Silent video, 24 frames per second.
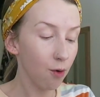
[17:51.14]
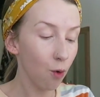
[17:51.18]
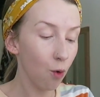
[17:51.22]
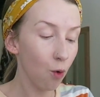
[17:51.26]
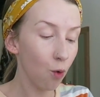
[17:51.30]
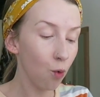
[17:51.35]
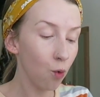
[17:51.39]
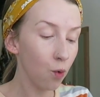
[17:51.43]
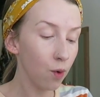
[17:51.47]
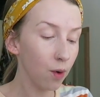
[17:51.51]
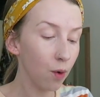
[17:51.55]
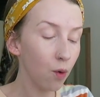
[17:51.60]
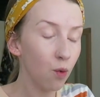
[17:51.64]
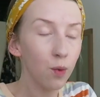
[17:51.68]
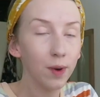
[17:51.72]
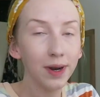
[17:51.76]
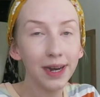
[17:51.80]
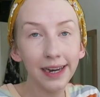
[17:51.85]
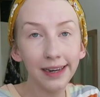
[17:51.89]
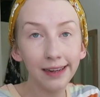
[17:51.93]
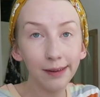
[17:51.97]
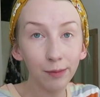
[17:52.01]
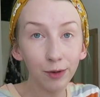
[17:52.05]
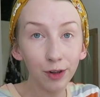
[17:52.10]
all we, all
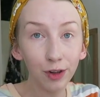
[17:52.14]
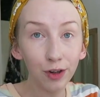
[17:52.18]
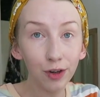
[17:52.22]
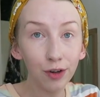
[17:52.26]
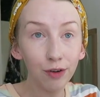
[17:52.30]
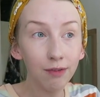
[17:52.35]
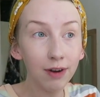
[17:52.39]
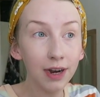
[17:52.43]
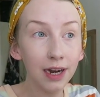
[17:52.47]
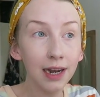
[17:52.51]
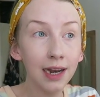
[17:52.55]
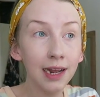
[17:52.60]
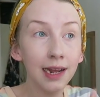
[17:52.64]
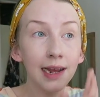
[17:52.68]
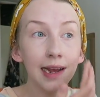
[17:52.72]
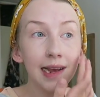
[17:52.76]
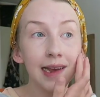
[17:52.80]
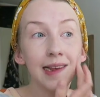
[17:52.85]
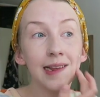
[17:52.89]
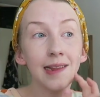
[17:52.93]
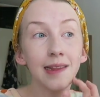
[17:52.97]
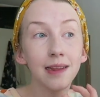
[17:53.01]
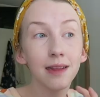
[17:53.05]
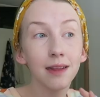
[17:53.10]
we need him to do really
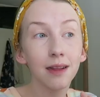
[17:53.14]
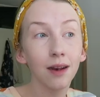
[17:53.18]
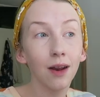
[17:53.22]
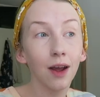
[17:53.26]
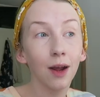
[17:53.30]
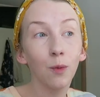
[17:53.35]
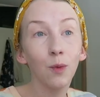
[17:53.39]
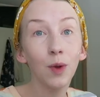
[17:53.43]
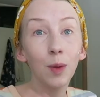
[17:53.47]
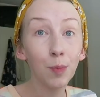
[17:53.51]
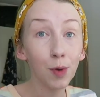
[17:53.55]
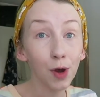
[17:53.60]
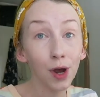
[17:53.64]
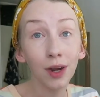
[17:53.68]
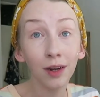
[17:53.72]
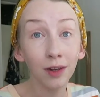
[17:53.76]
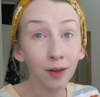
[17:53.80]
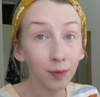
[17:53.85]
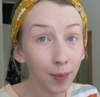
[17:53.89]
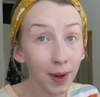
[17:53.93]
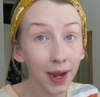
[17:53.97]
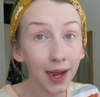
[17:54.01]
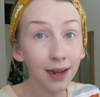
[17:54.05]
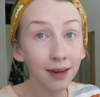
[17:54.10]
is like we put her
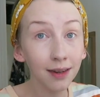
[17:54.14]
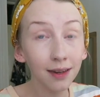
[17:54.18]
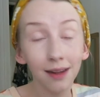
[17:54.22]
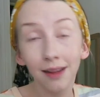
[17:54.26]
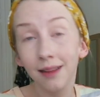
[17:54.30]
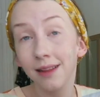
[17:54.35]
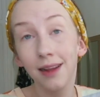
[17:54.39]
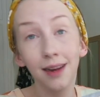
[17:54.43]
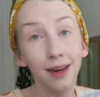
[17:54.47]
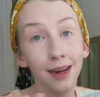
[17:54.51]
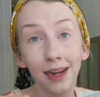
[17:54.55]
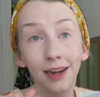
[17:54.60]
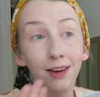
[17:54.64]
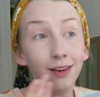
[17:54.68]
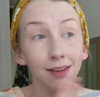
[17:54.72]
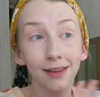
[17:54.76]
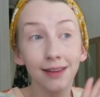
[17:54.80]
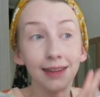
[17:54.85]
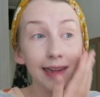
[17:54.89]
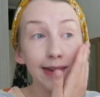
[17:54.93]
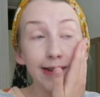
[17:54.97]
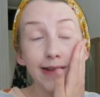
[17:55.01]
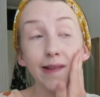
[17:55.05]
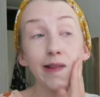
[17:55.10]
to bed and then he
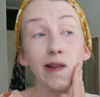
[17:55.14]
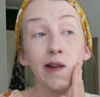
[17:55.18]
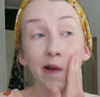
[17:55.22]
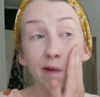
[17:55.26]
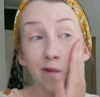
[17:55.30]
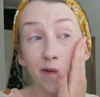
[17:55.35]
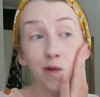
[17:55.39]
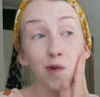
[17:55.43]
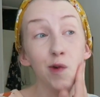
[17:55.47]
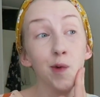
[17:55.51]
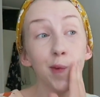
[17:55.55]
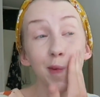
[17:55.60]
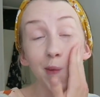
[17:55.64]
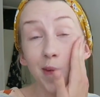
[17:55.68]
just sits in the living room